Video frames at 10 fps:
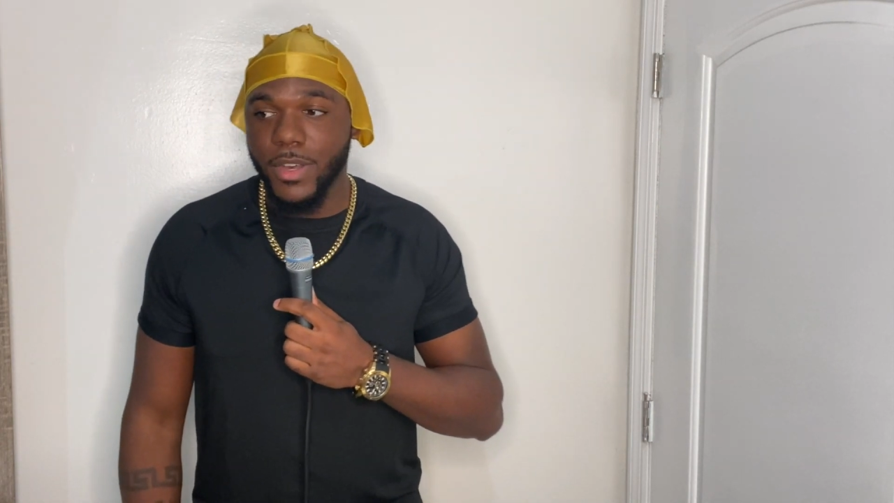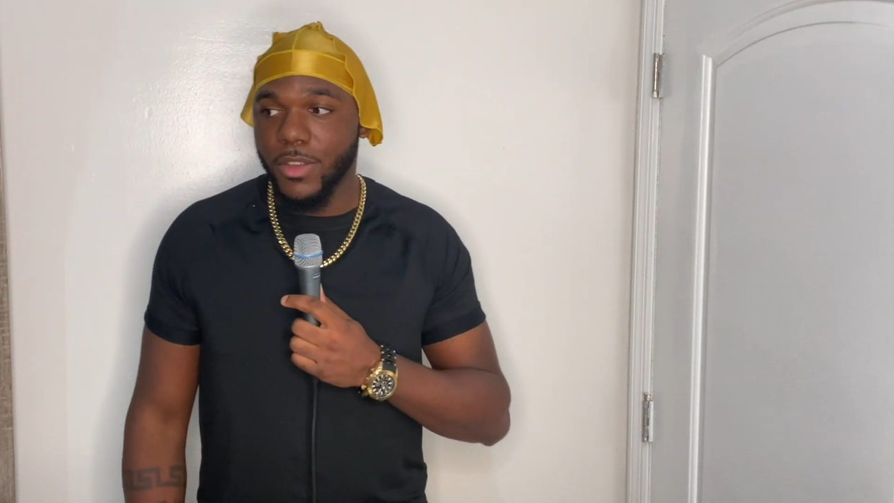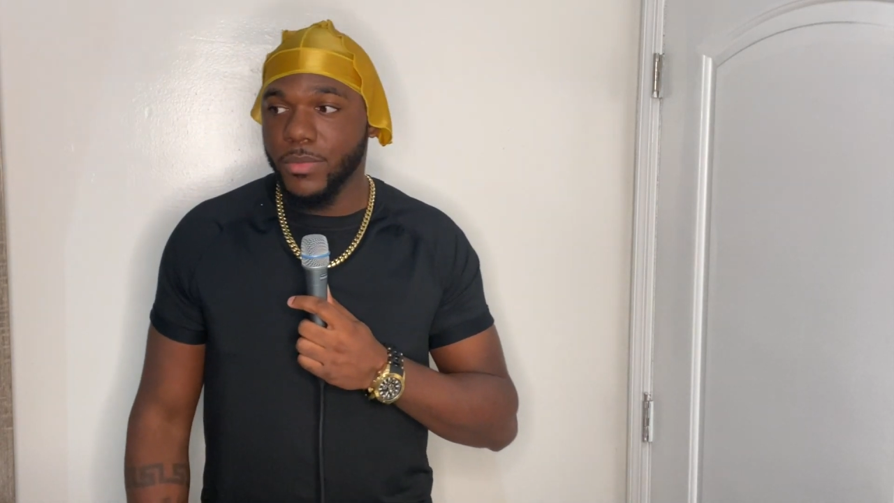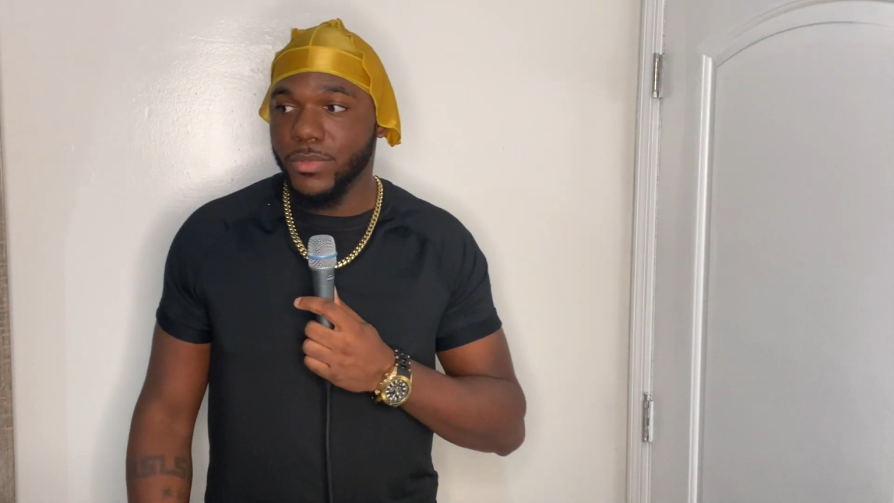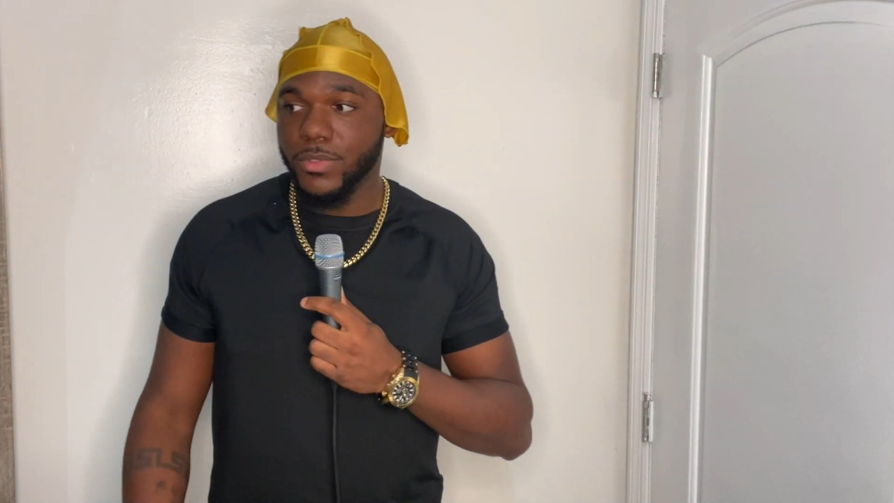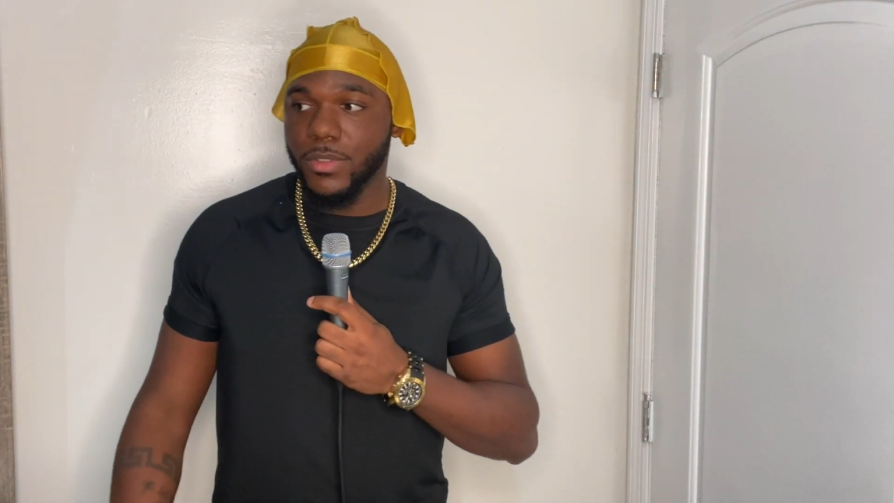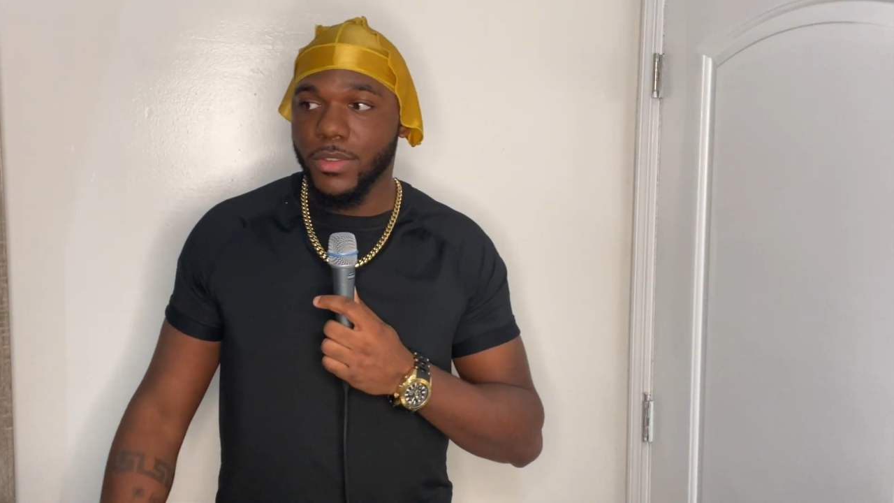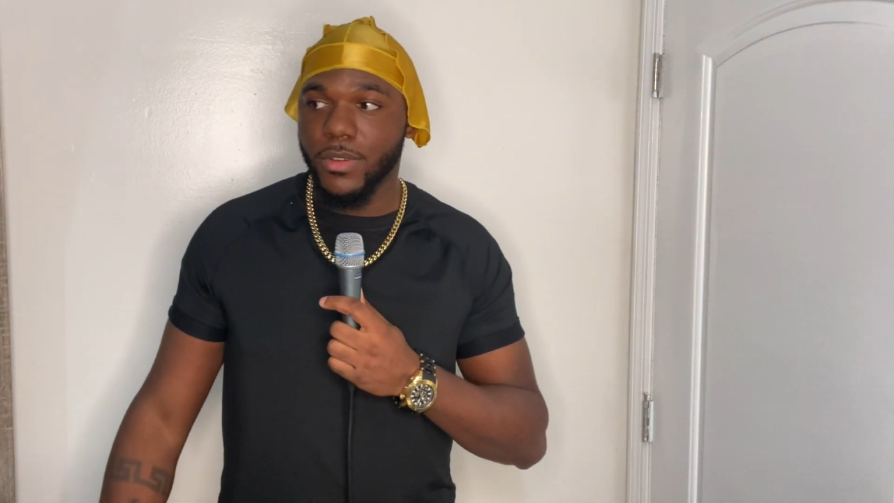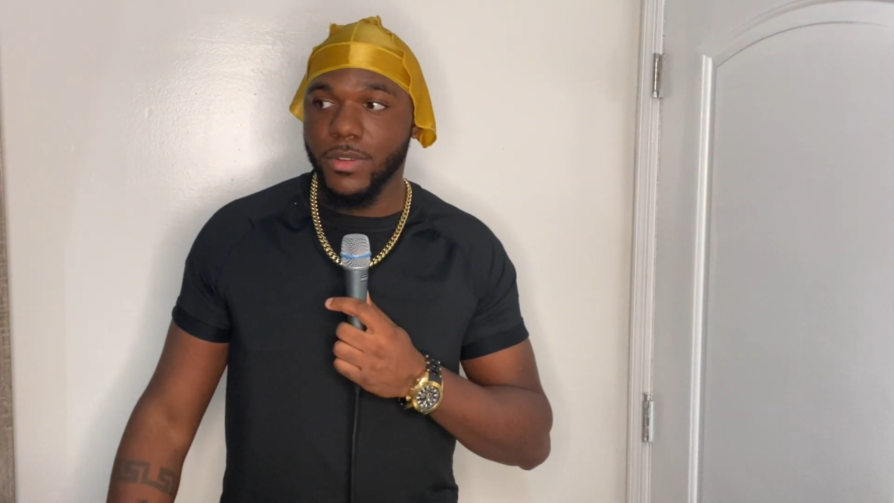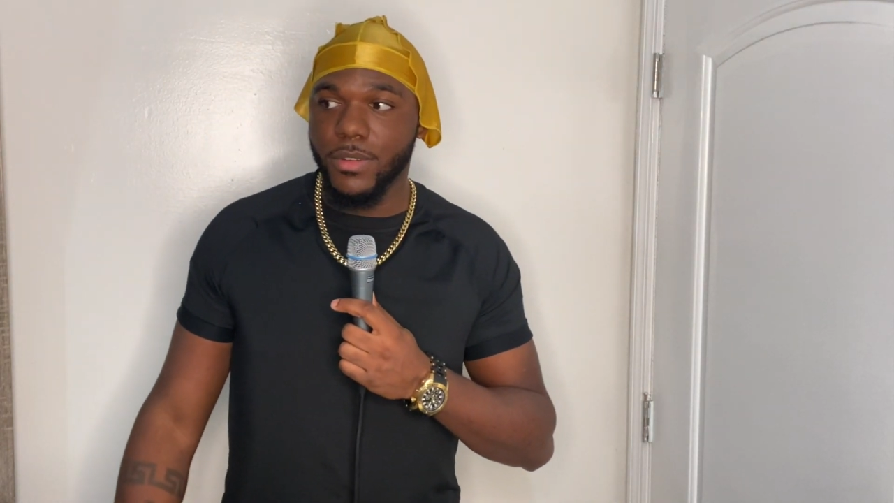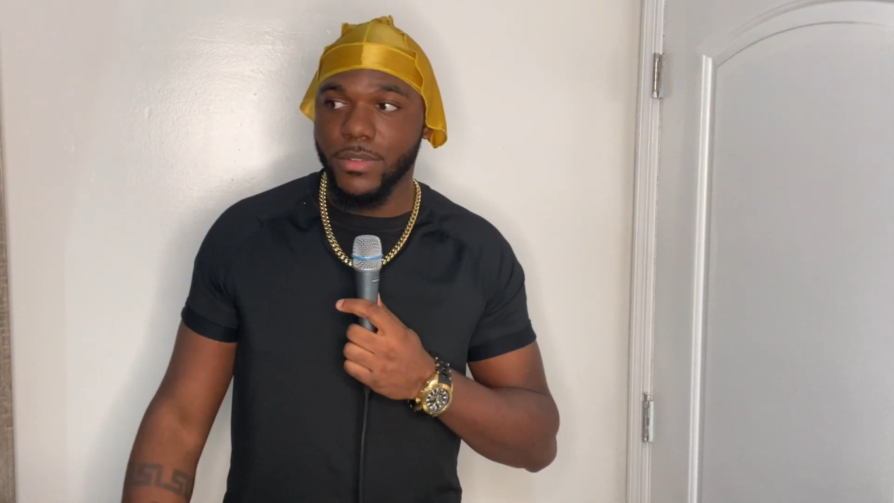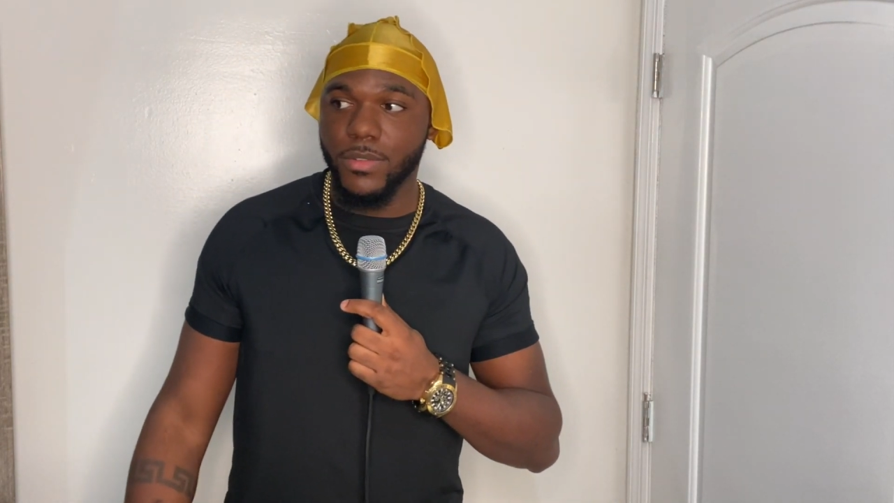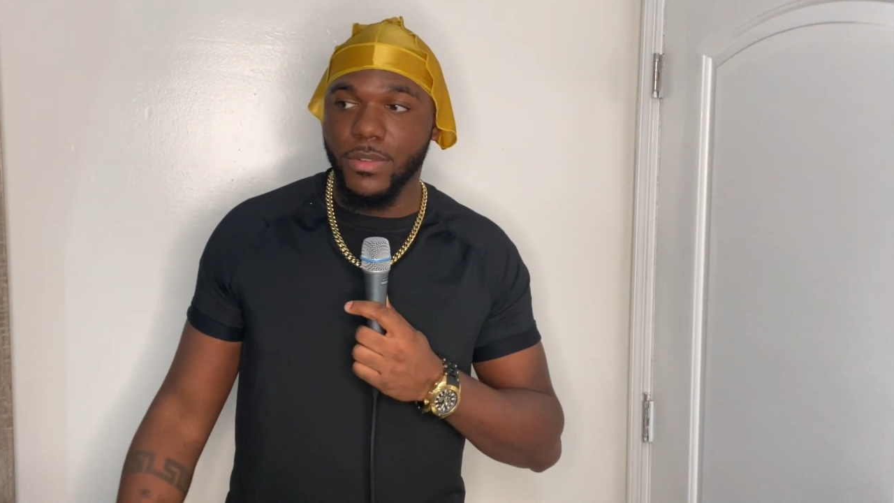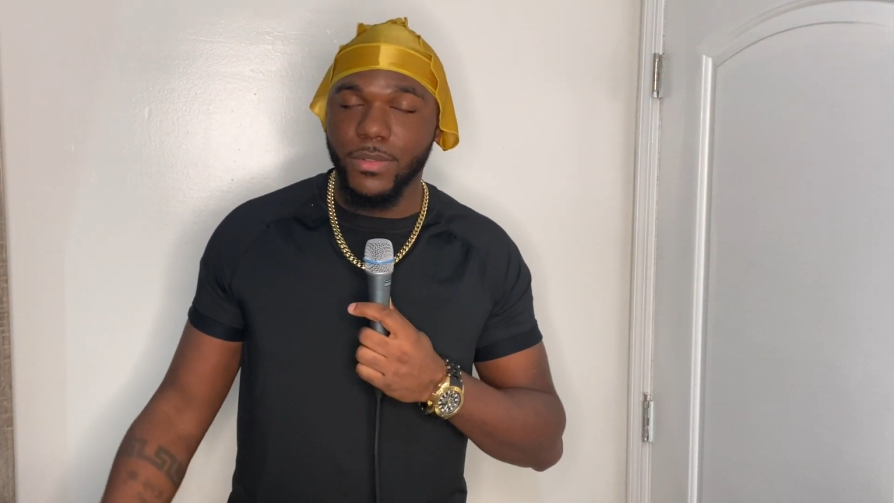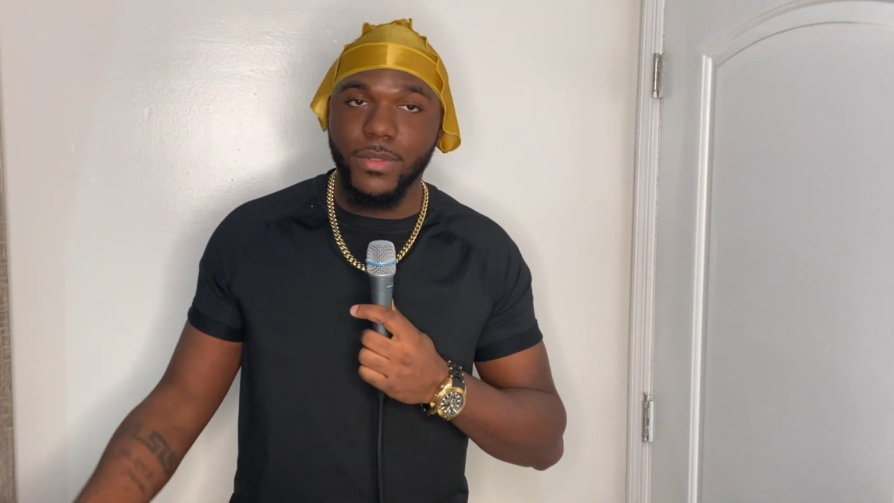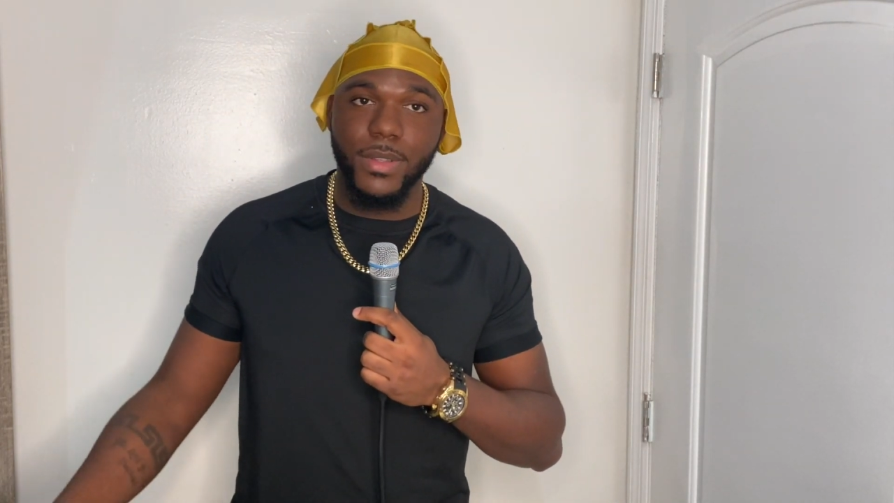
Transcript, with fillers: valuables secured, and you know,